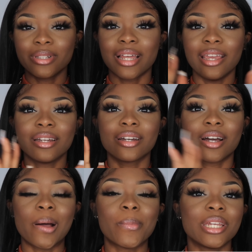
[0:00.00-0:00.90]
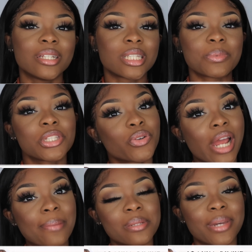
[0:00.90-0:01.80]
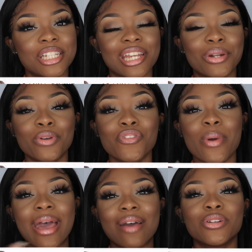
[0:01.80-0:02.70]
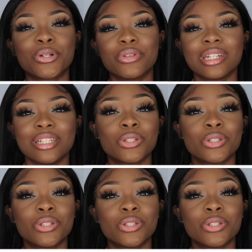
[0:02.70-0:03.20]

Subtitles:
like, comment, and subscribe to my channel if you haven't already.